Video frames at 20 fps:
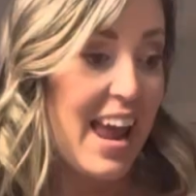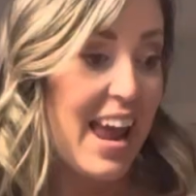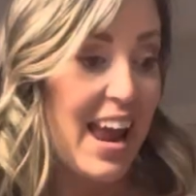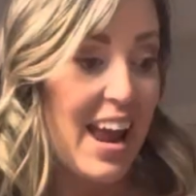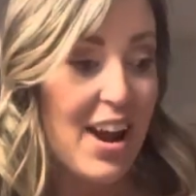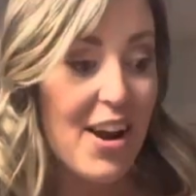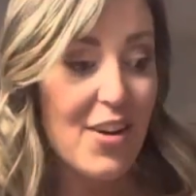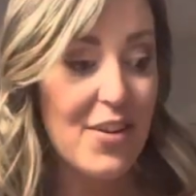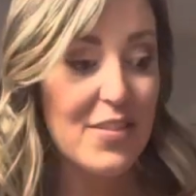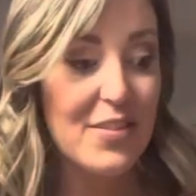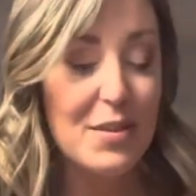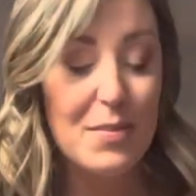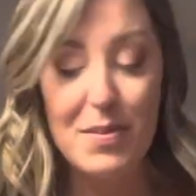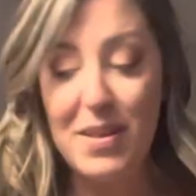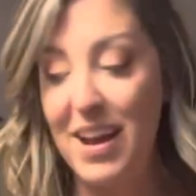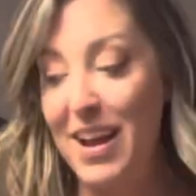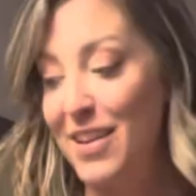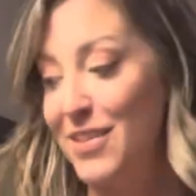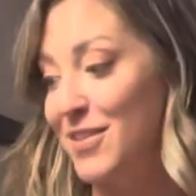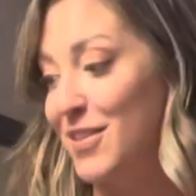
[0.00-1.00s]
Hair
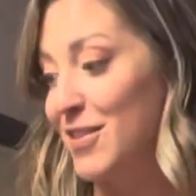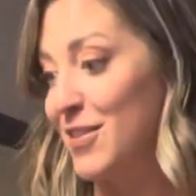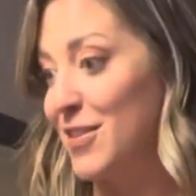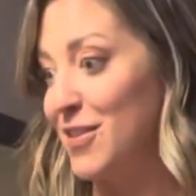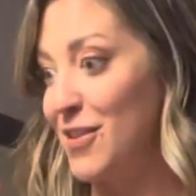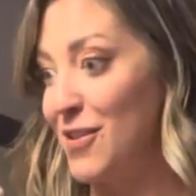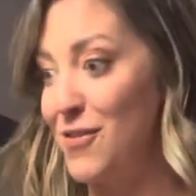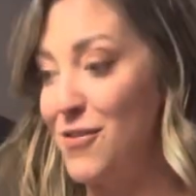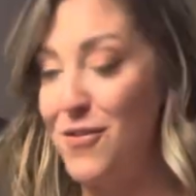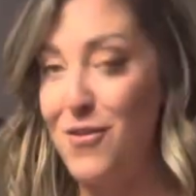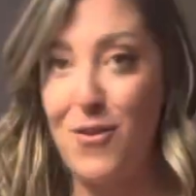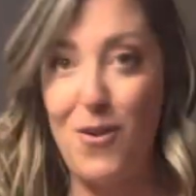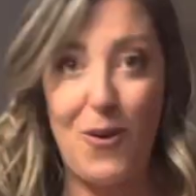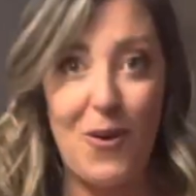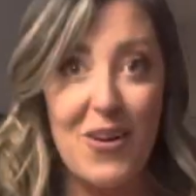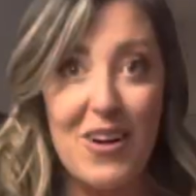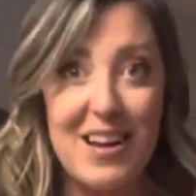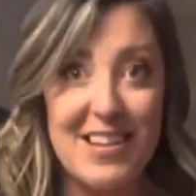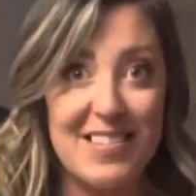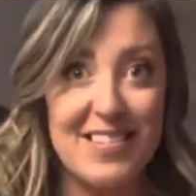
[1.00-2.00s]
supplies to
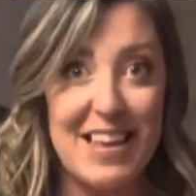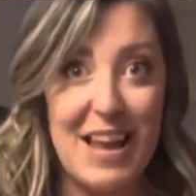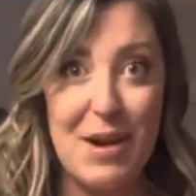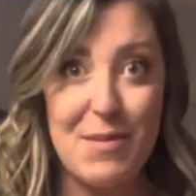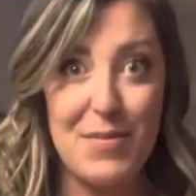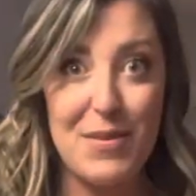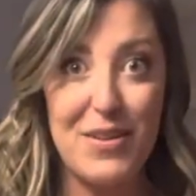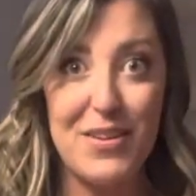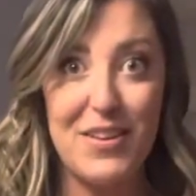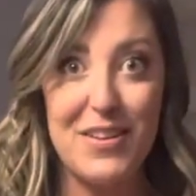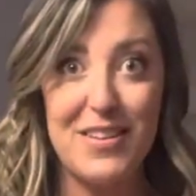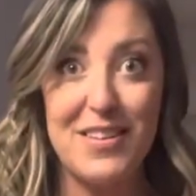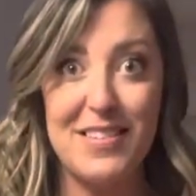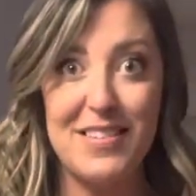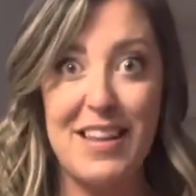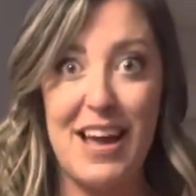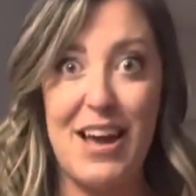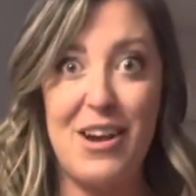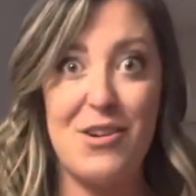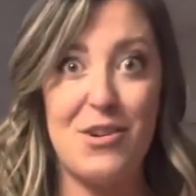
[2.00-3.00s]
Sephora
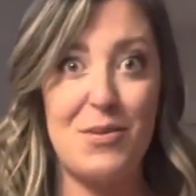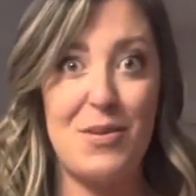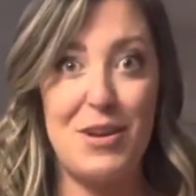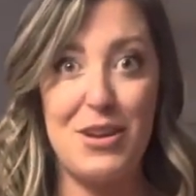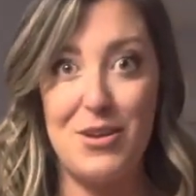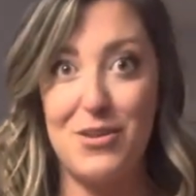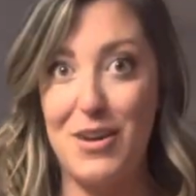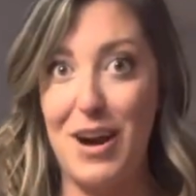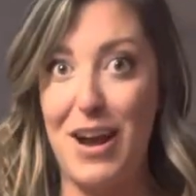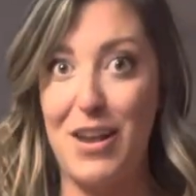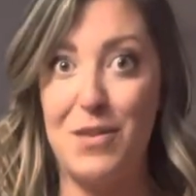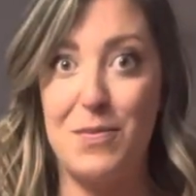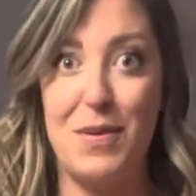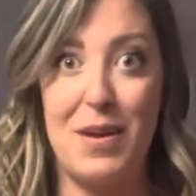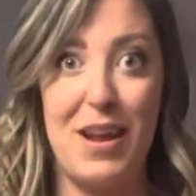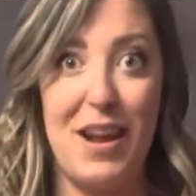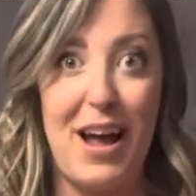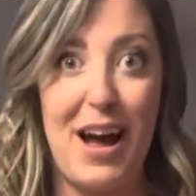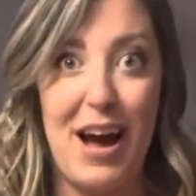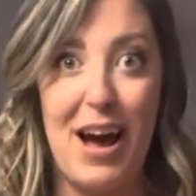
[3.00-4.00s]
samples. I don't know about you guys,
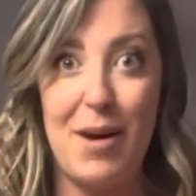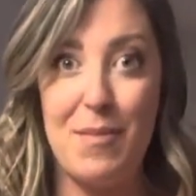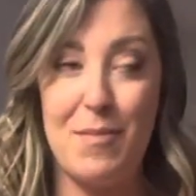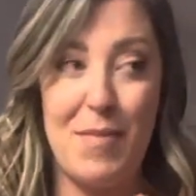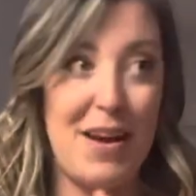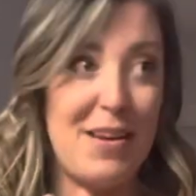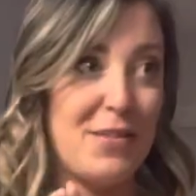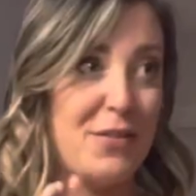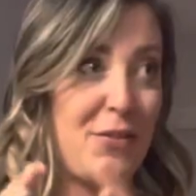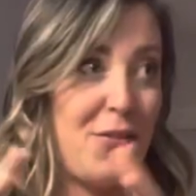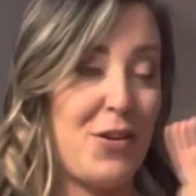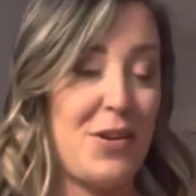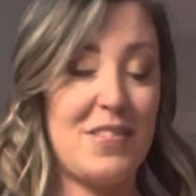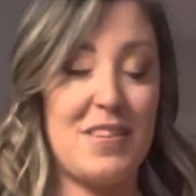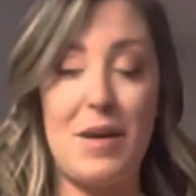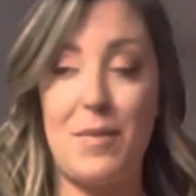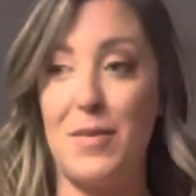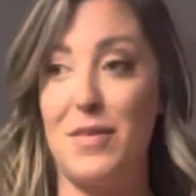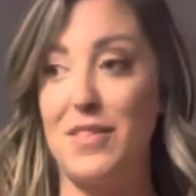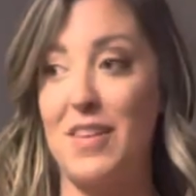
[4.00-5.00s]
but I, my Sephora
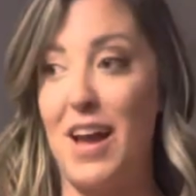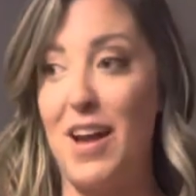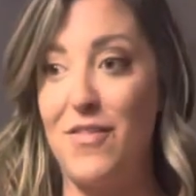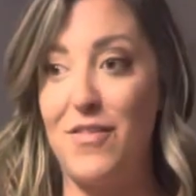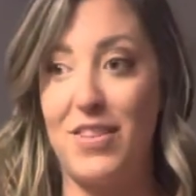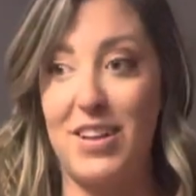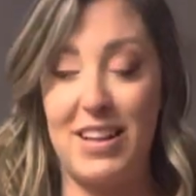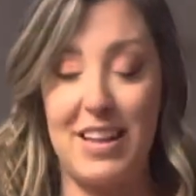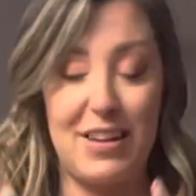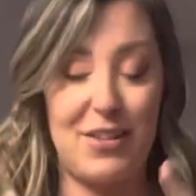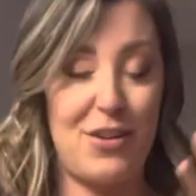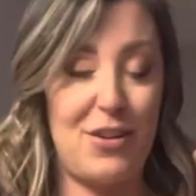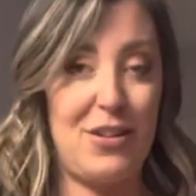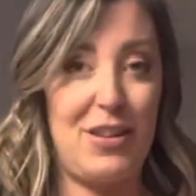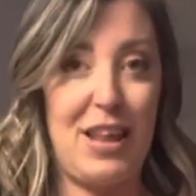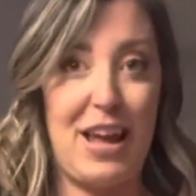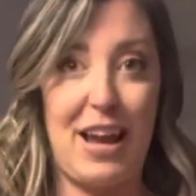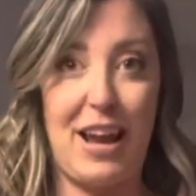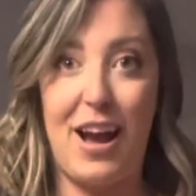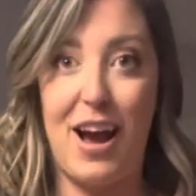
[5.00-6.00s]
samples, I've
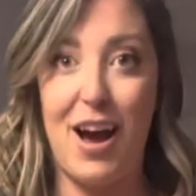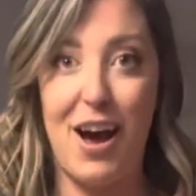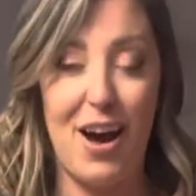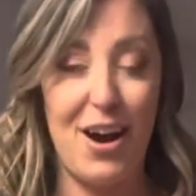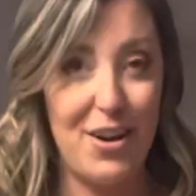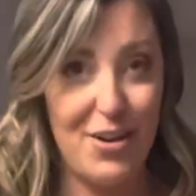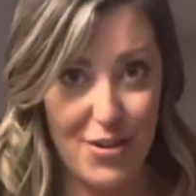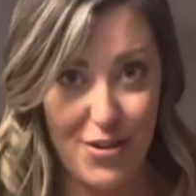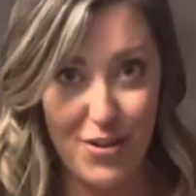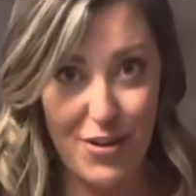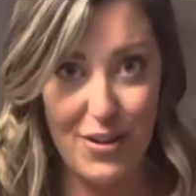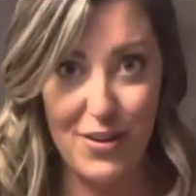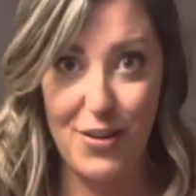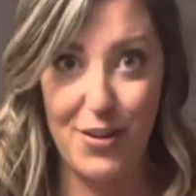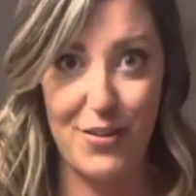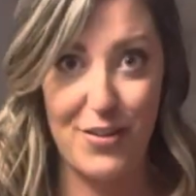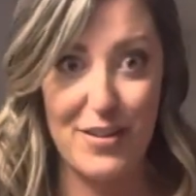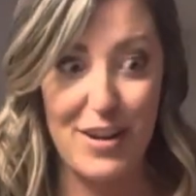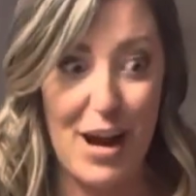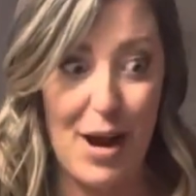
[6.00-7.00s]
collected like hundreds
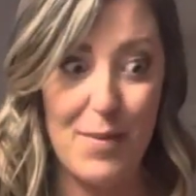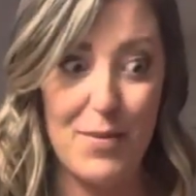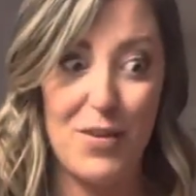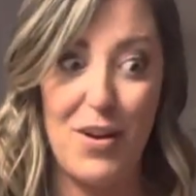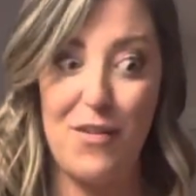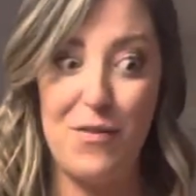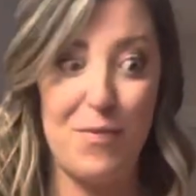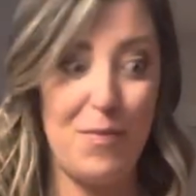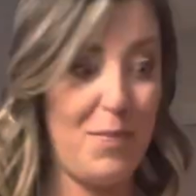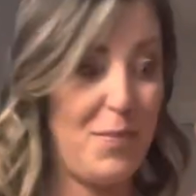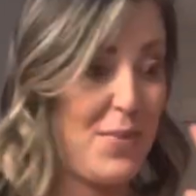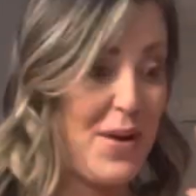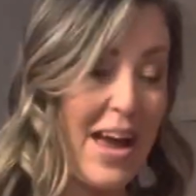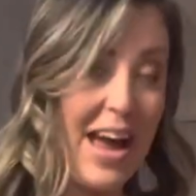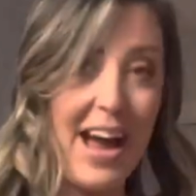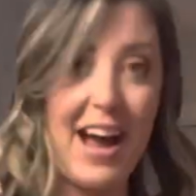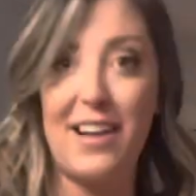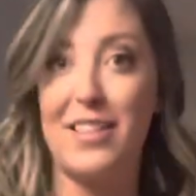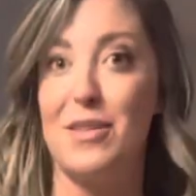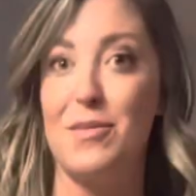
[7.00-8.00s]
over time. So I've
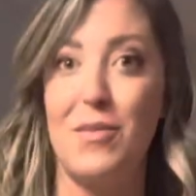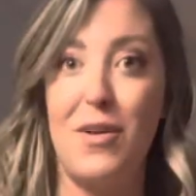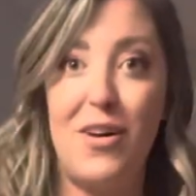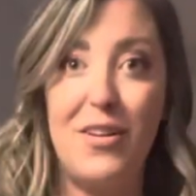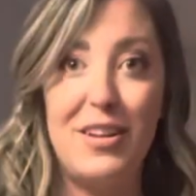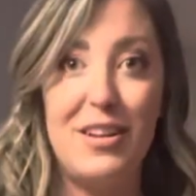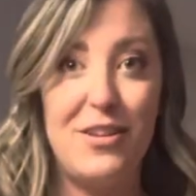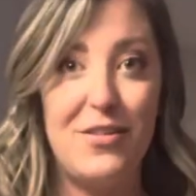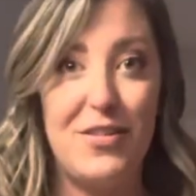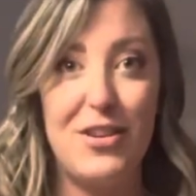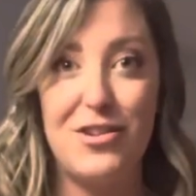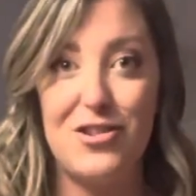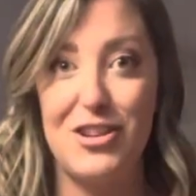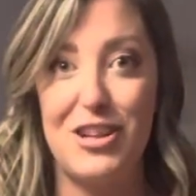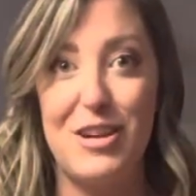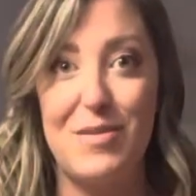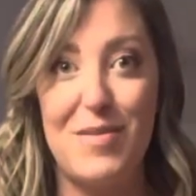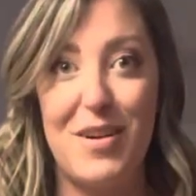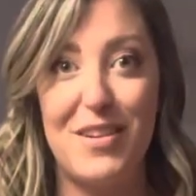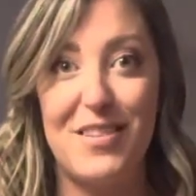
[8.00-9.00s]
packed them all
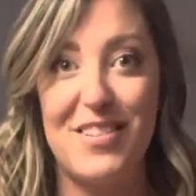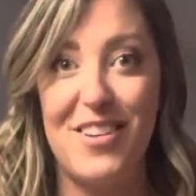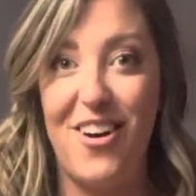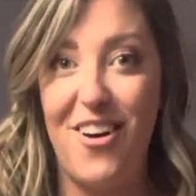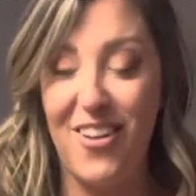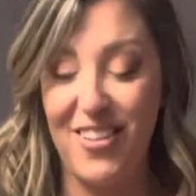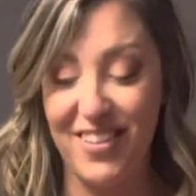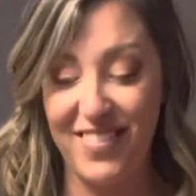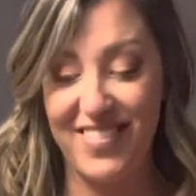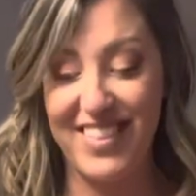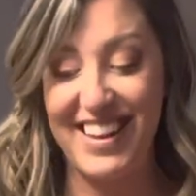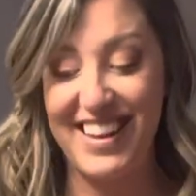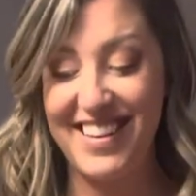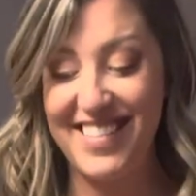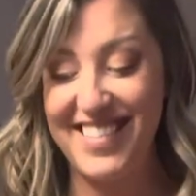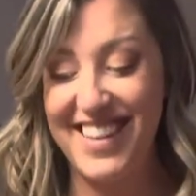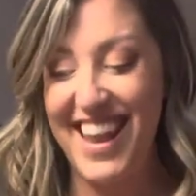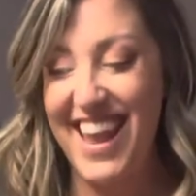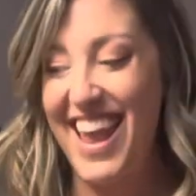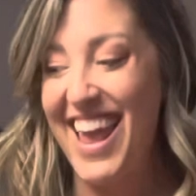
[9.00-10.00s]
individually amongst all of
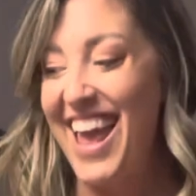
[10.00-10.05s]
these.